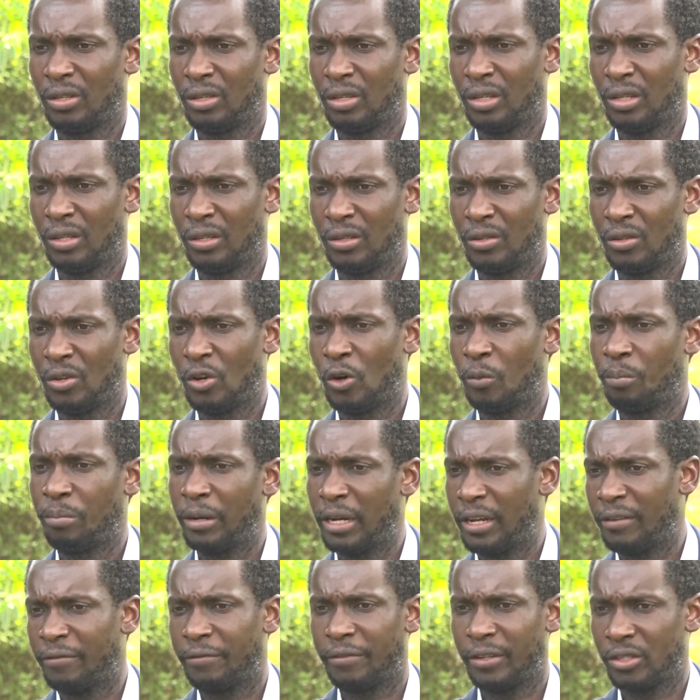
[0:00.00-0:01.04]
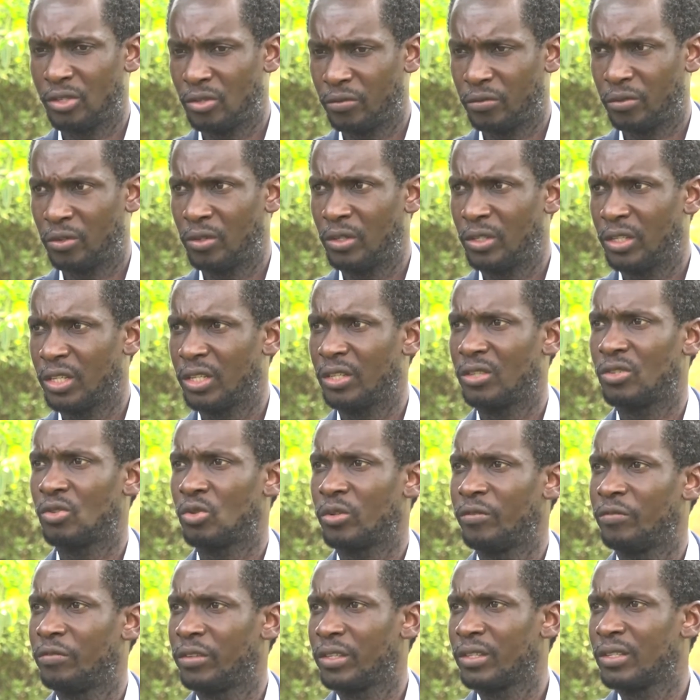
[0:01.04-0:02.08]
your plan, first of all, is to
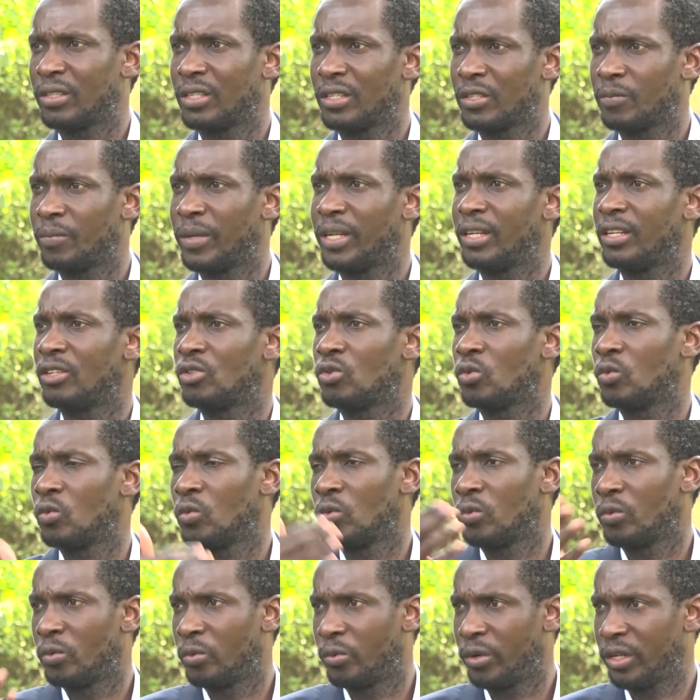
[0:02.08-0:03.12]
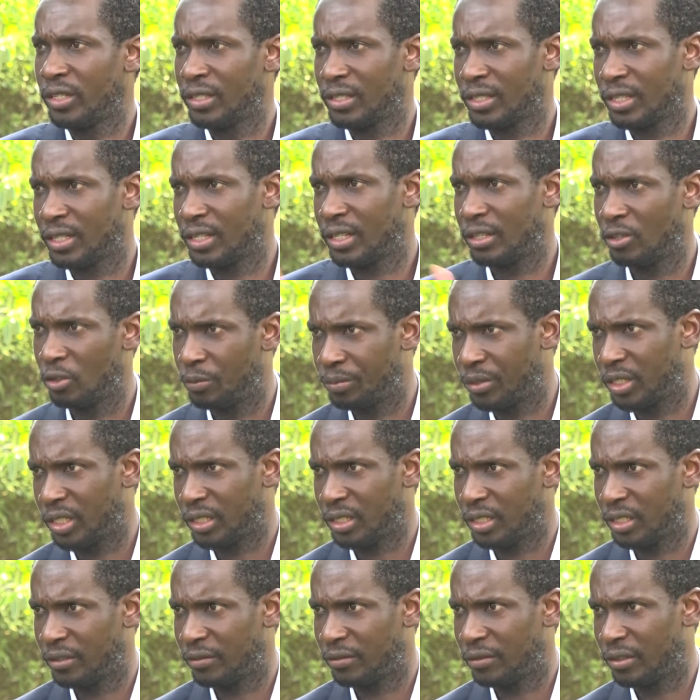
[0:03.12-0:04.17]
invest this money to reach a certain
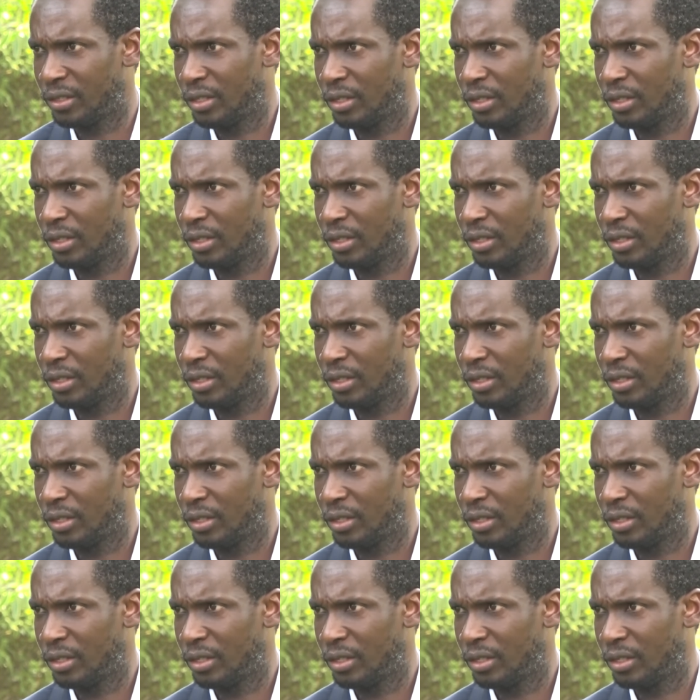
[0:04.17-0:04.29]
objective.